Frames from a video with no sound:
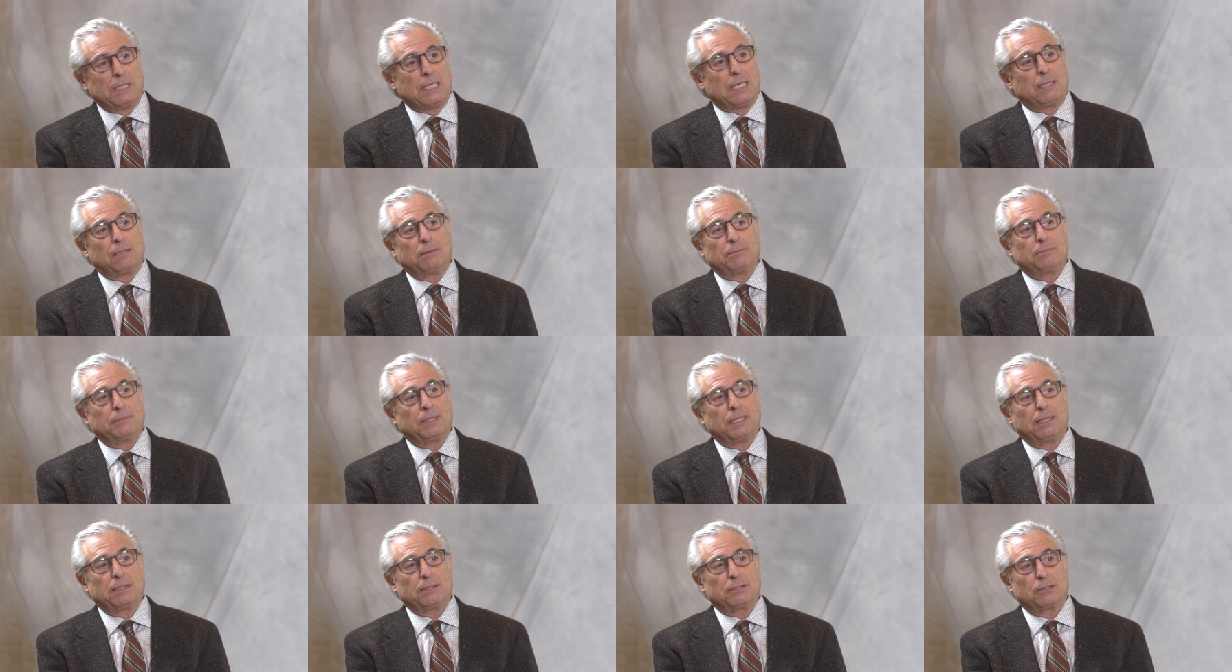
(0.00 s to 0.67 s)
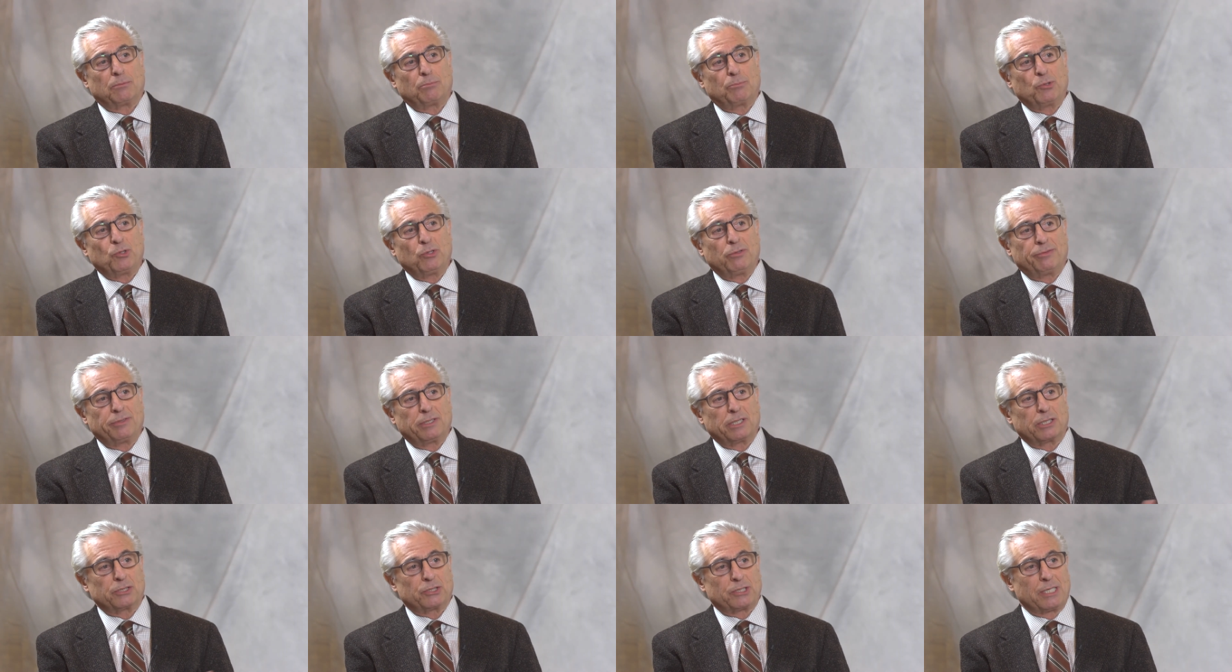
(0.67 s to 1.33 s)
Yeah, yeah, it's a
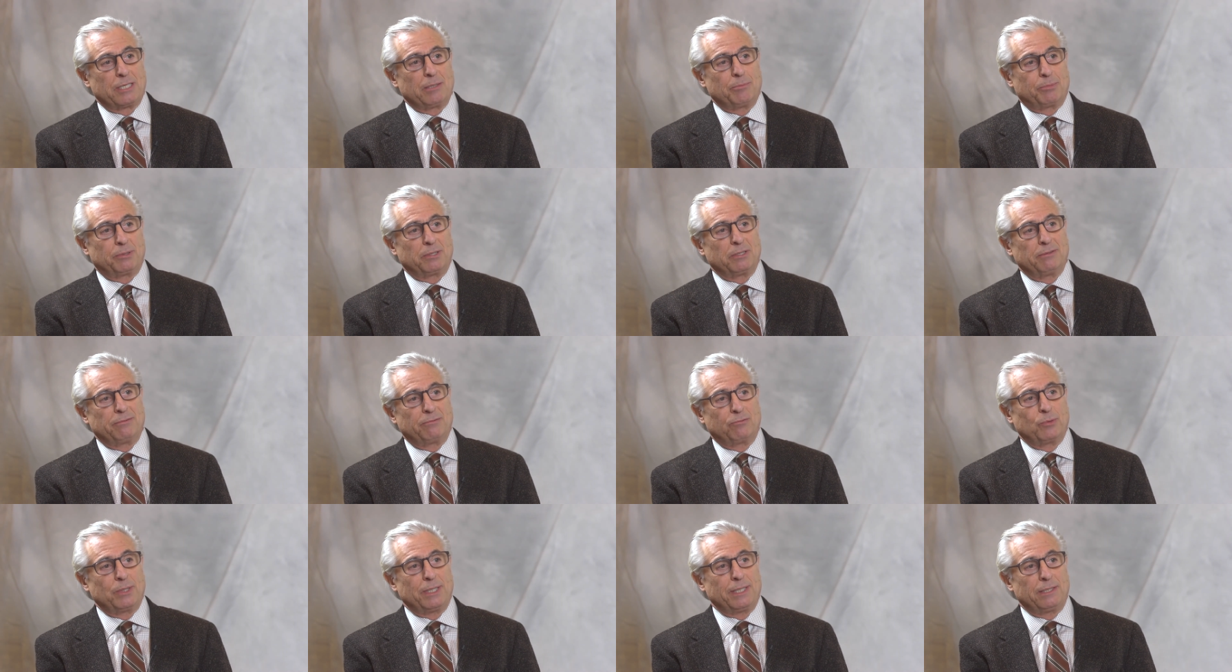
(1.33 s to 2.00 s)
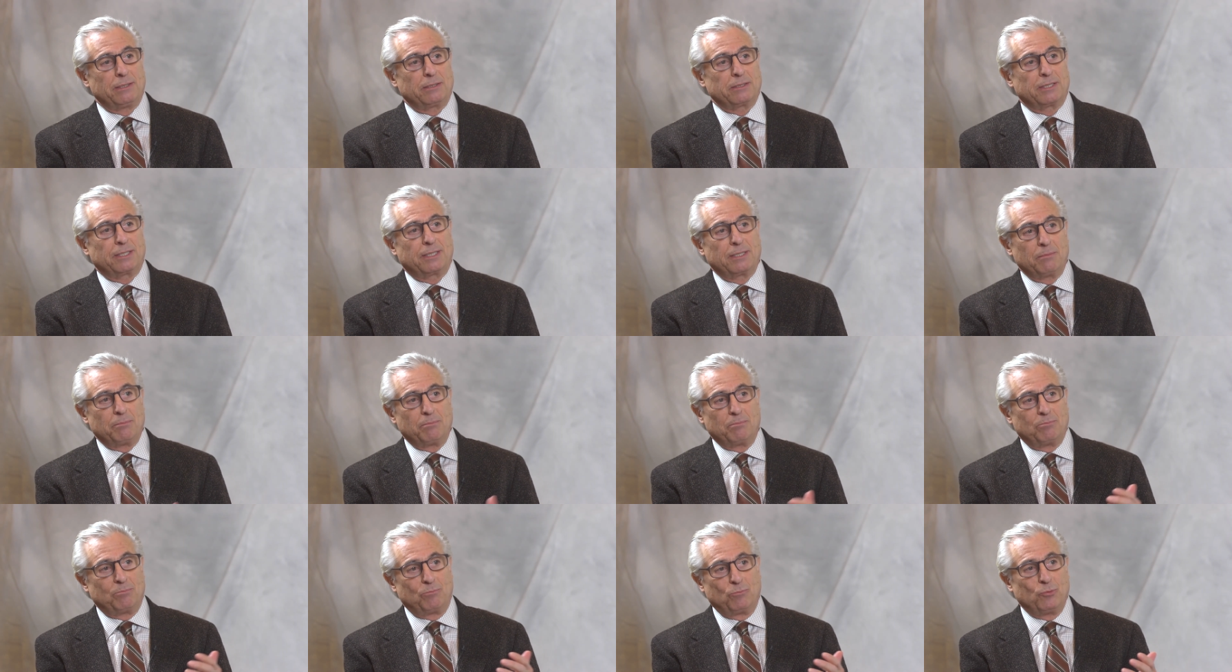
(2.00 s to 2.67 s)
beautiful example of when it
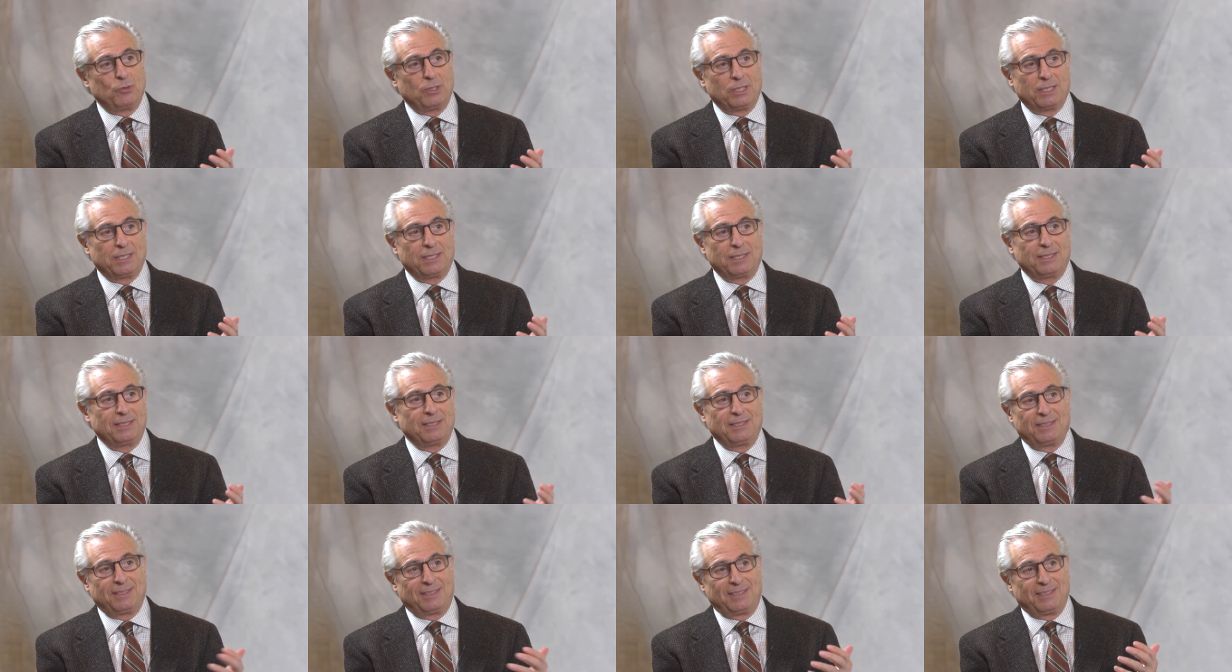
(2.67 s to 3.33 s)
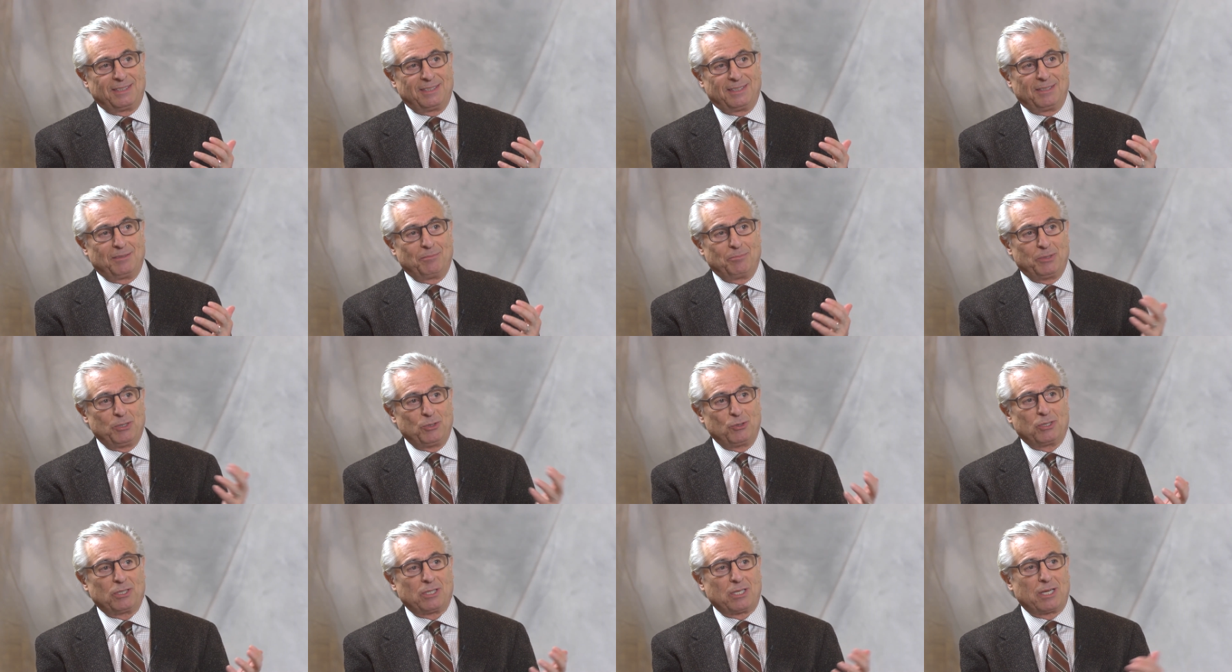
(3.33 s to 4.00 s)
can really be
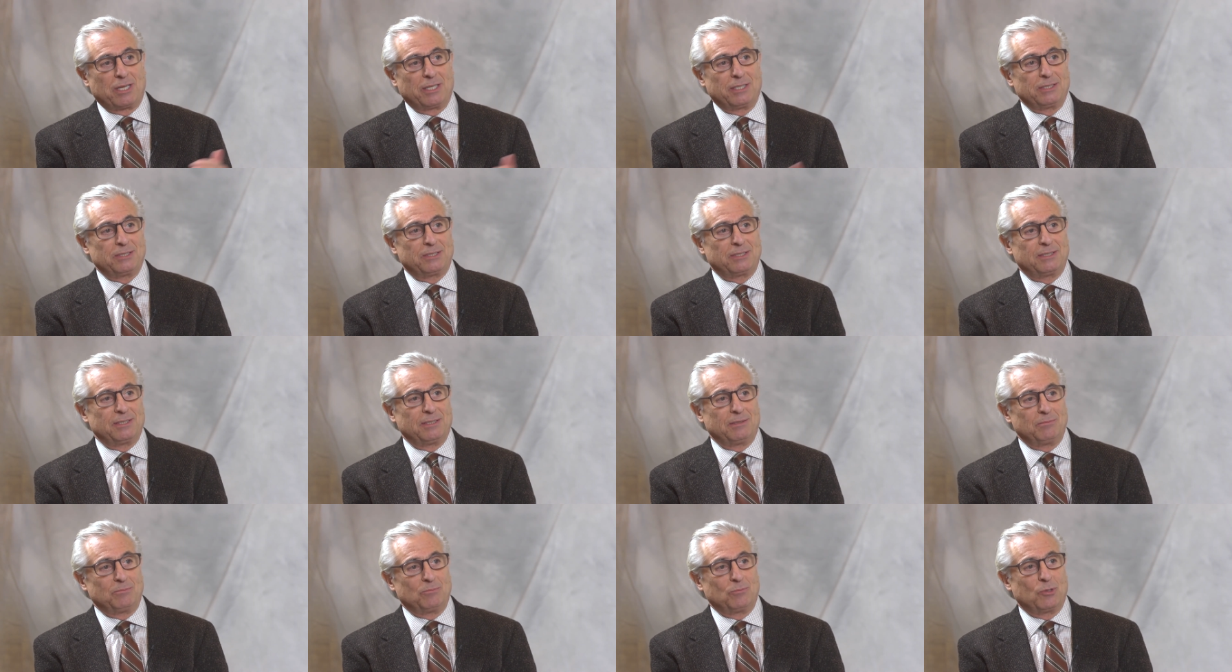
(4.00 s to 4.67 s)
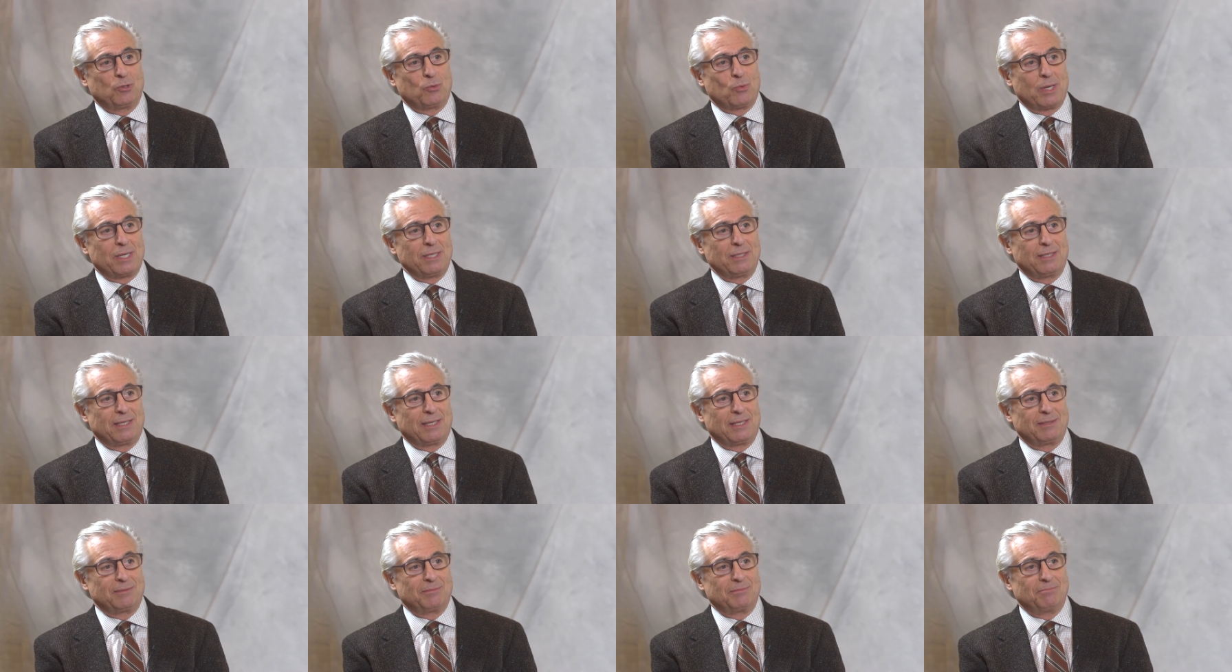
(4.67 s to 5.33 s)
utilized in a way
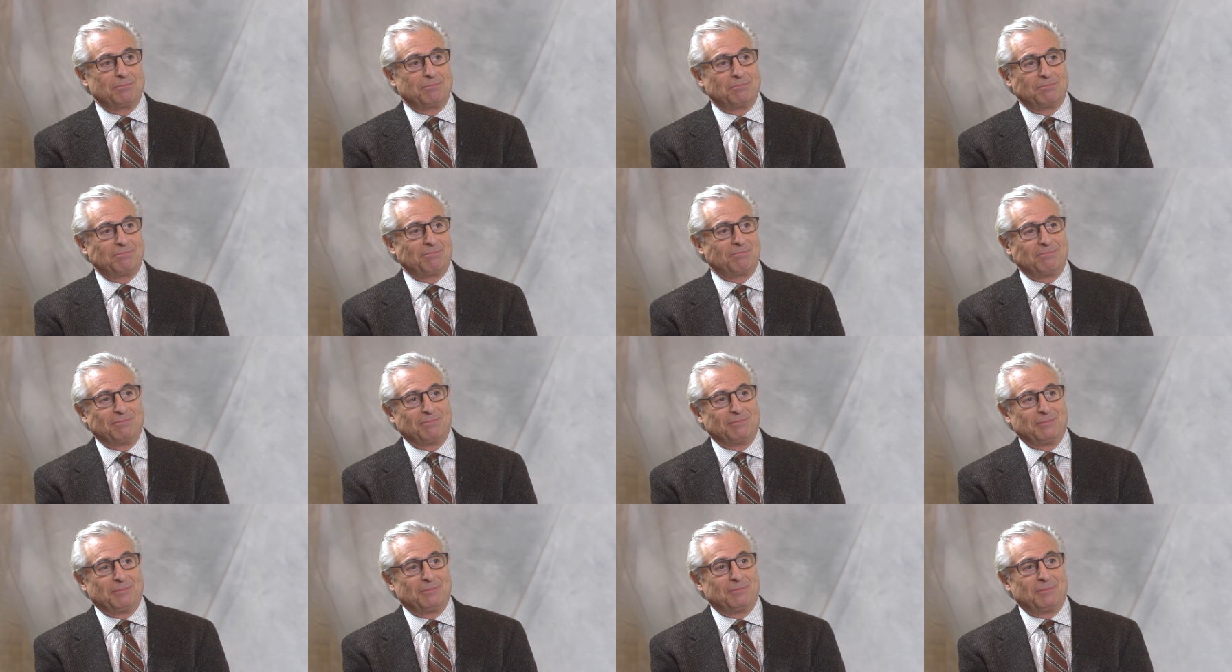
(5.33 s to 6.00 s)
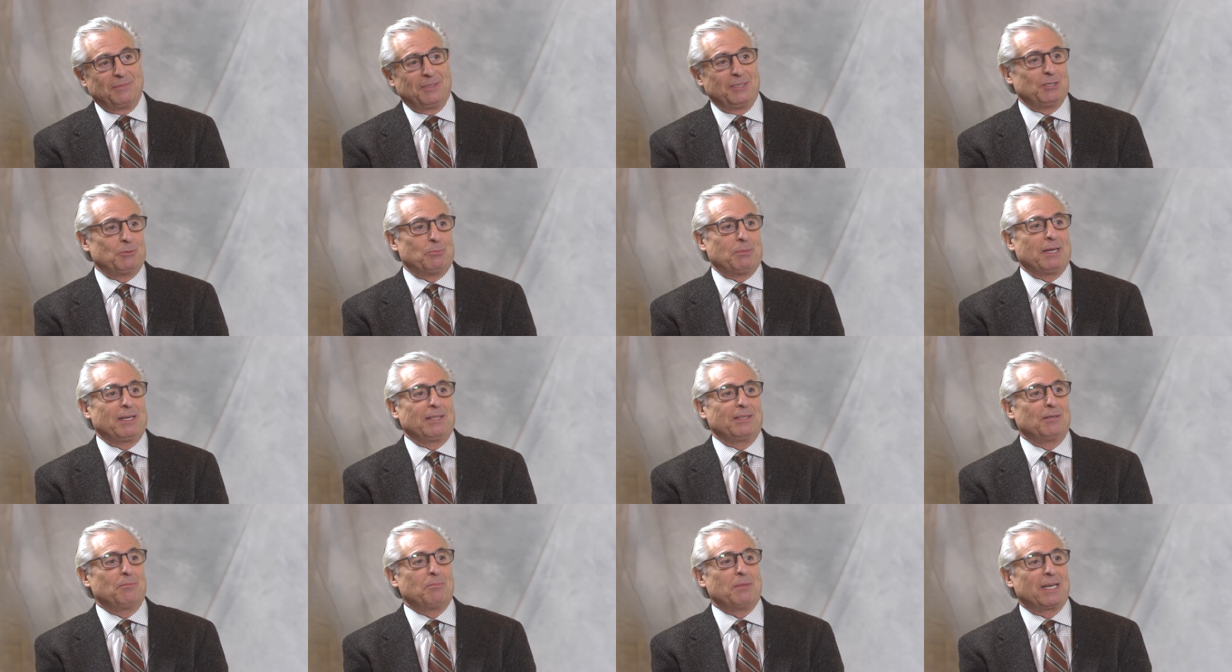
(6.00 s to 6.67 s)
that is better than